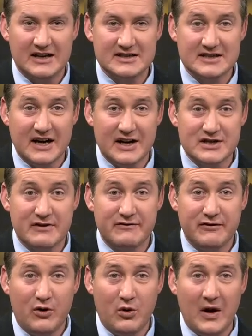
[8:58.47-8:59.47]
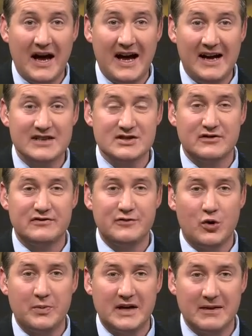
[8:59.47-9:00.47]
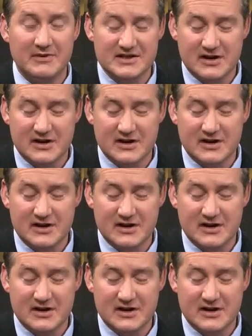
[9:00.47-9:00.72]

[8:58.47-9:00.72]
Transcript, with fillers: Uh, stage four as of 4 p.m.